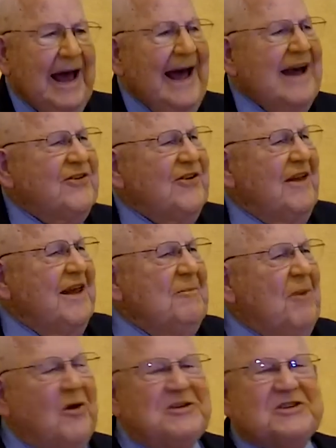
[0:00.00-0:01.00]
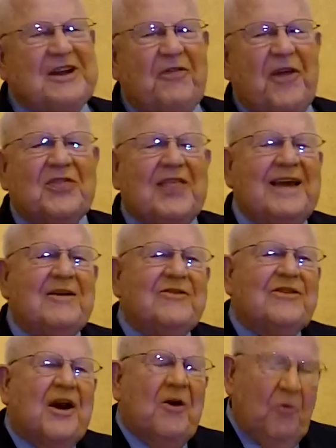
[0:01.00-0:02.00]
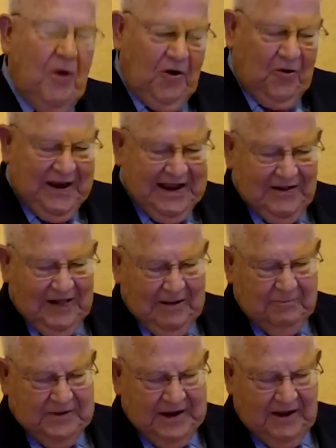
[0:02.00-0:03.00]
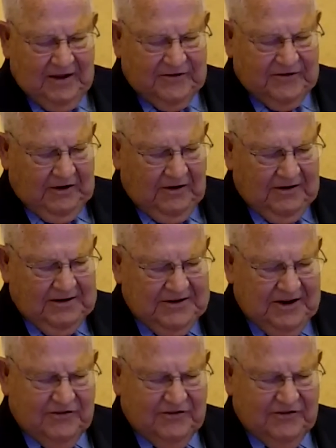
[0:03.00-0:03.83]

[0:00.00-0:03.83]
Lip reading: Actually, most of the things that a Rotary Club does are